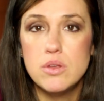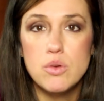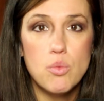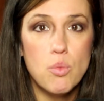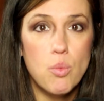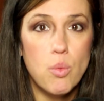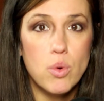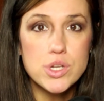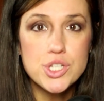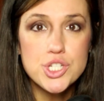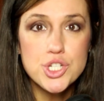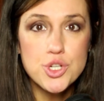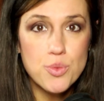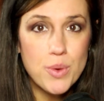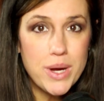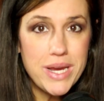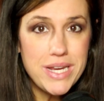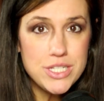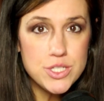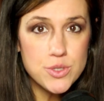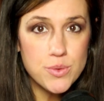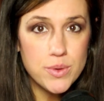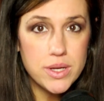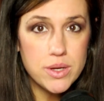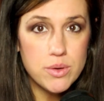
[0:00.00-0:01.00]
what's your
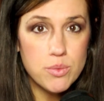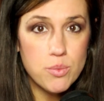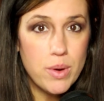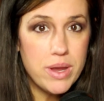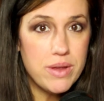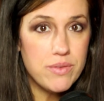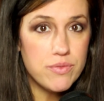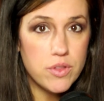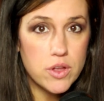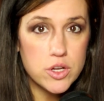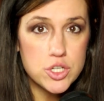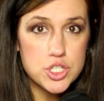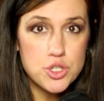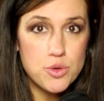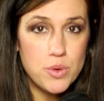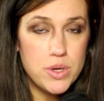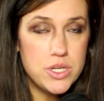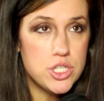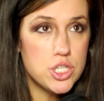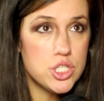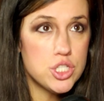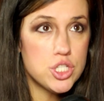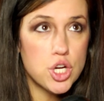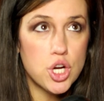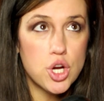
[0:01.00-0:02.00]
weight doing? Weight
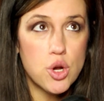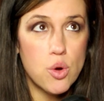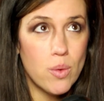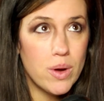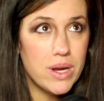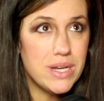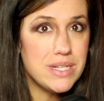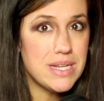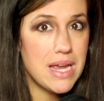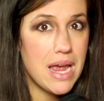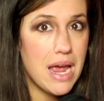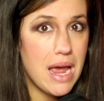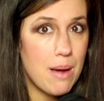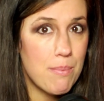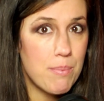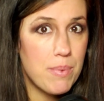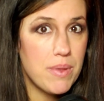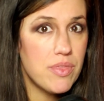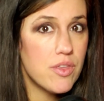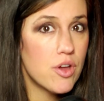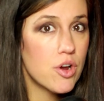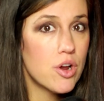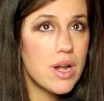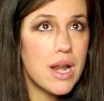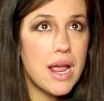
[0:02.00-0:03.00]
fluctuations are going to happen.
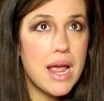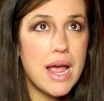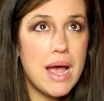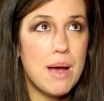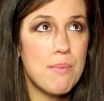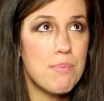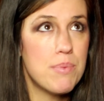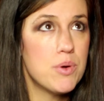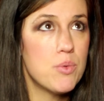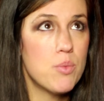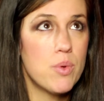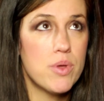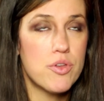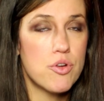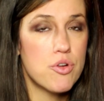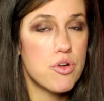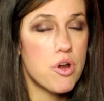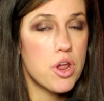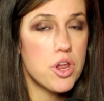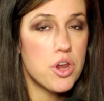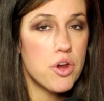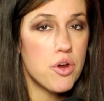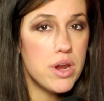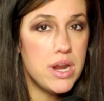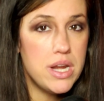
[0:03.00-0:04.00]
They're going to happen whether or
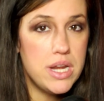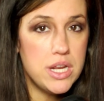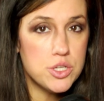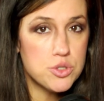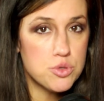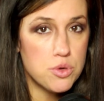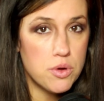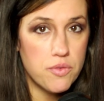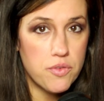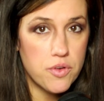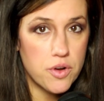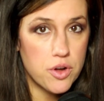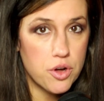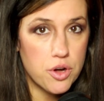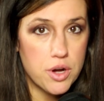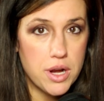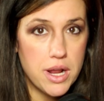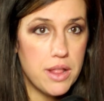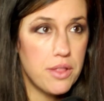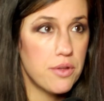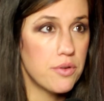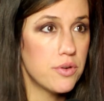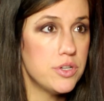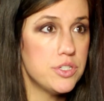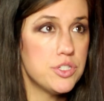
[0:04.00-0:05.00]
not you're eating 1,200
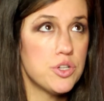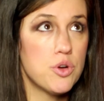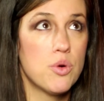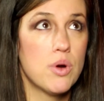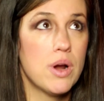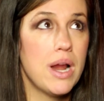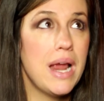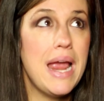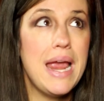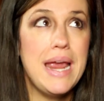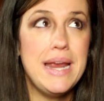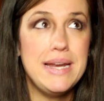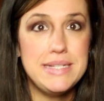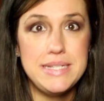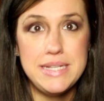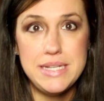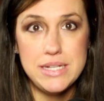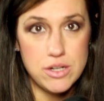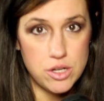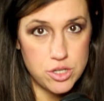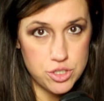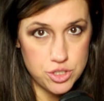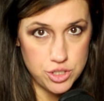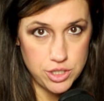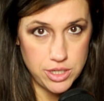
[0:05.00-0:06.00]
calories or
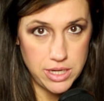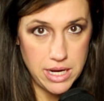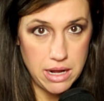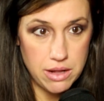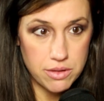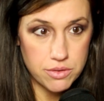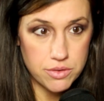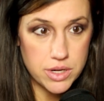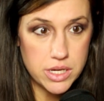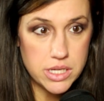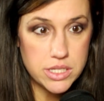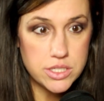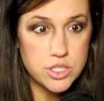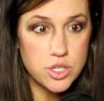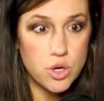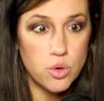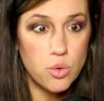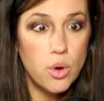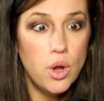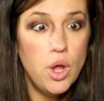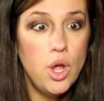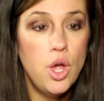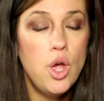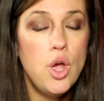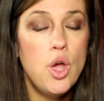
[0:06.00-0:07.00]
1,800 calories. So
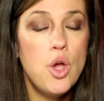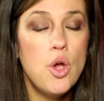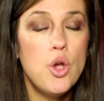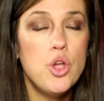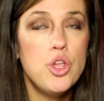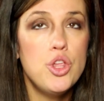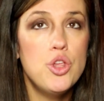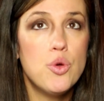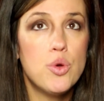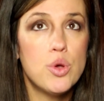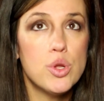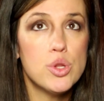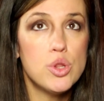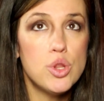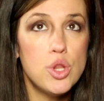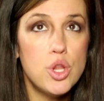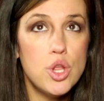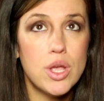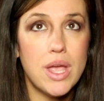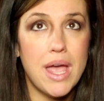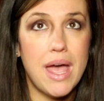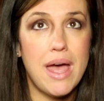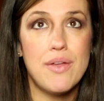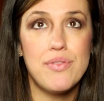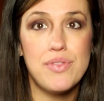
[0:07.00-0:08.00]
you can
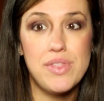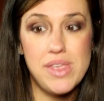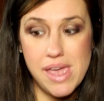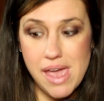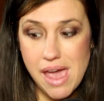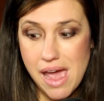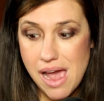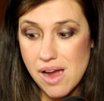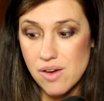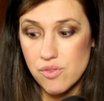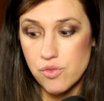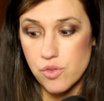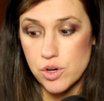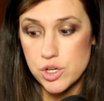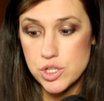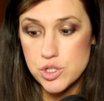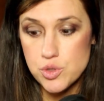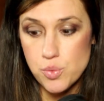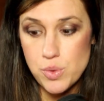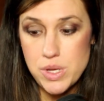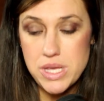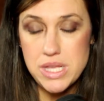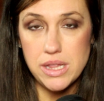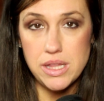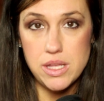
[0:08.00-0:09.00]
look at the average
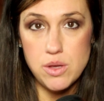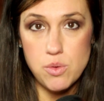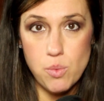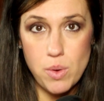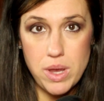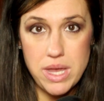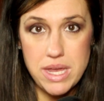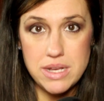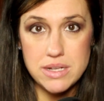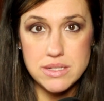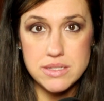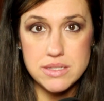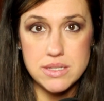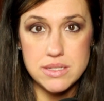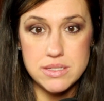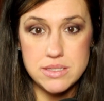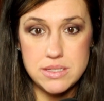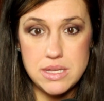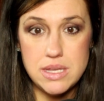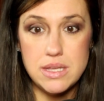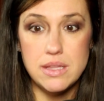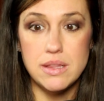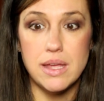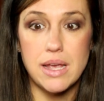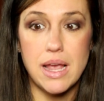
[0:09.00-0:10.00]
weekly weight to
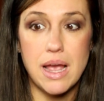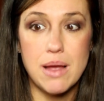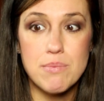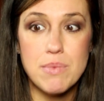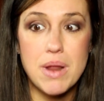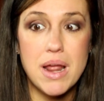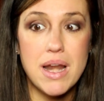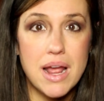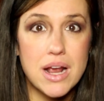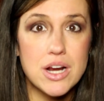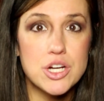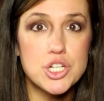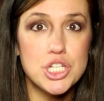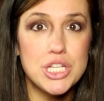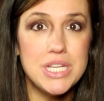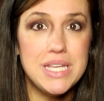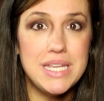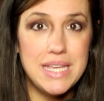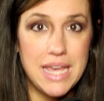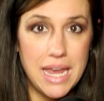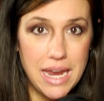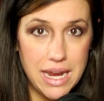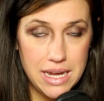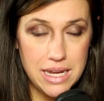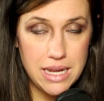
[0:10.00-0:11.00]
see, like, I'm not actually
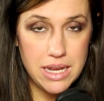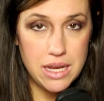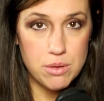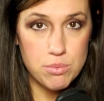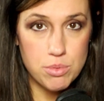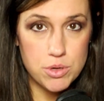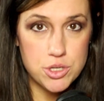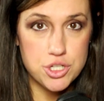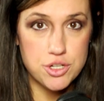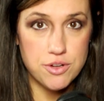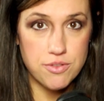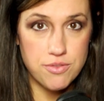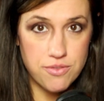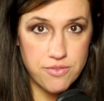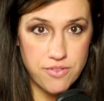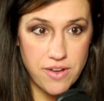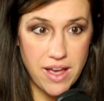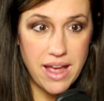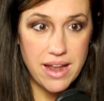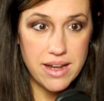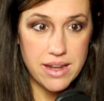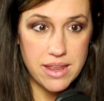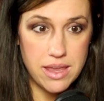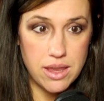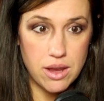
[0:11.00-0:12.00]
gaining a bunch of
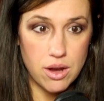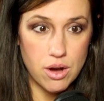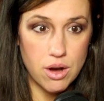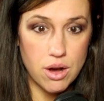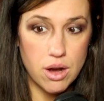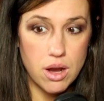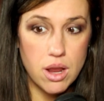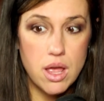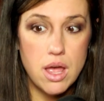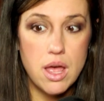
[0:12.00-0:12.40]
fat here.